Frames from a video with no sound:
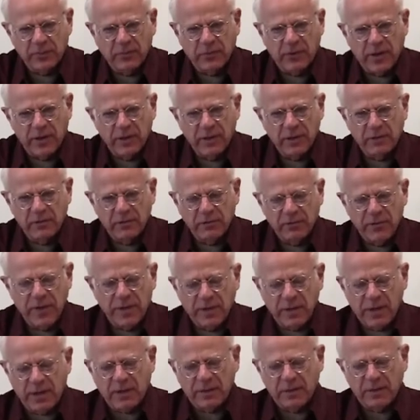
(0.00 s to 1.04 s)
the
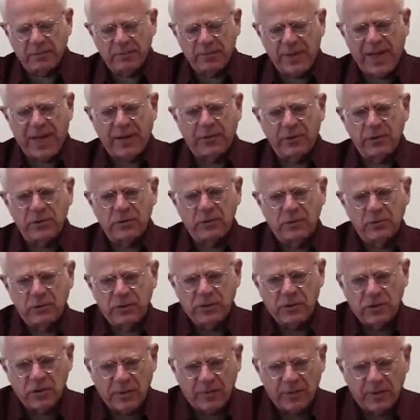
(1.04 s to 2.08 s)
power to
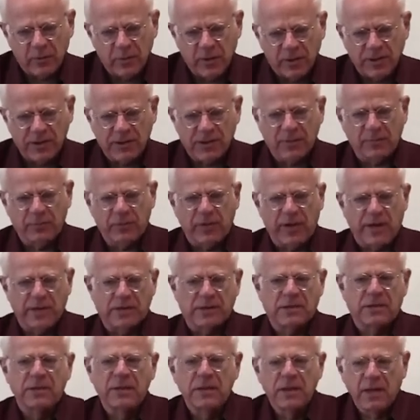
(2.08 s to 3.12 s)
determine what is the
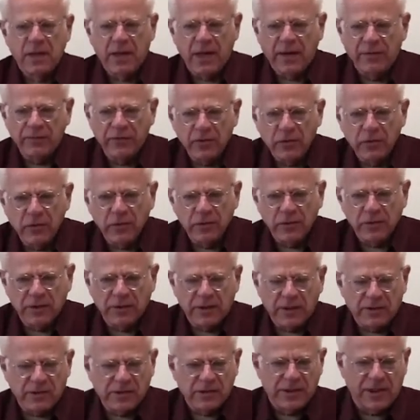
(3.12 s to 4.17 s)
price of the good
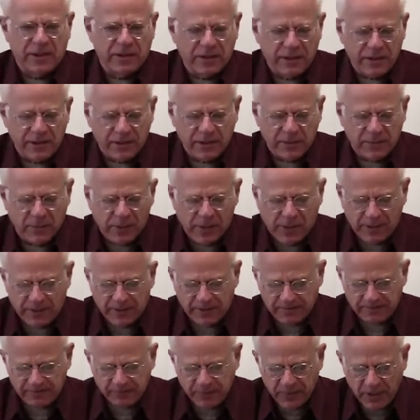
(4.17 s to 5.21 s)
that they're selling in the
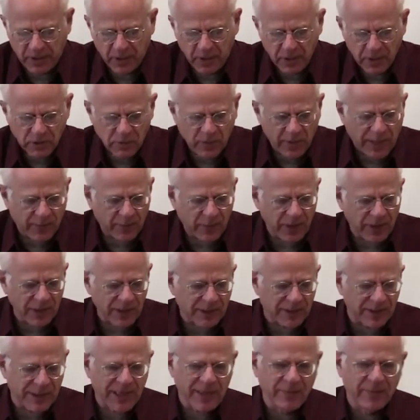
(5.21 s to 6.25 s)
market. So I want to
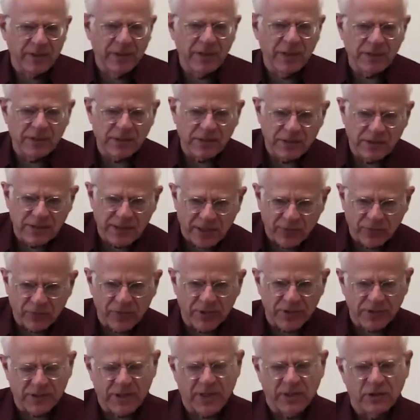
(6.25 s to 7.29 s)
examine this
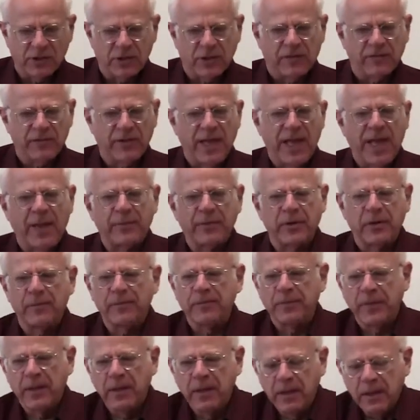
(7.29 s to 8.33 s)
centralization of
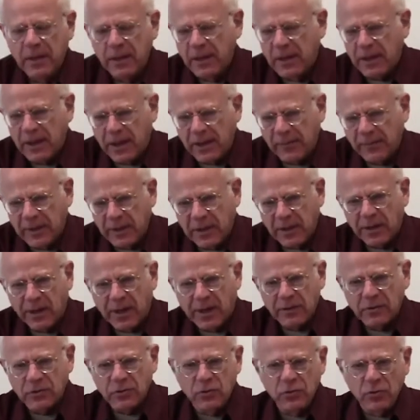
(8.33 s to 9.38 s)
capital in
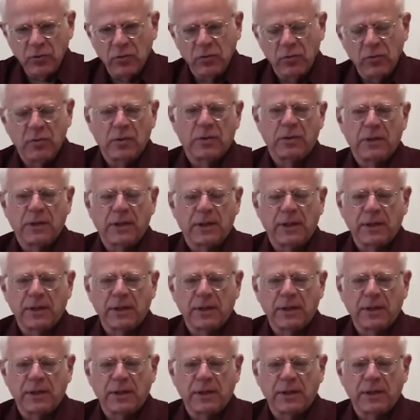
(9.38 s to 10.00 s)
our two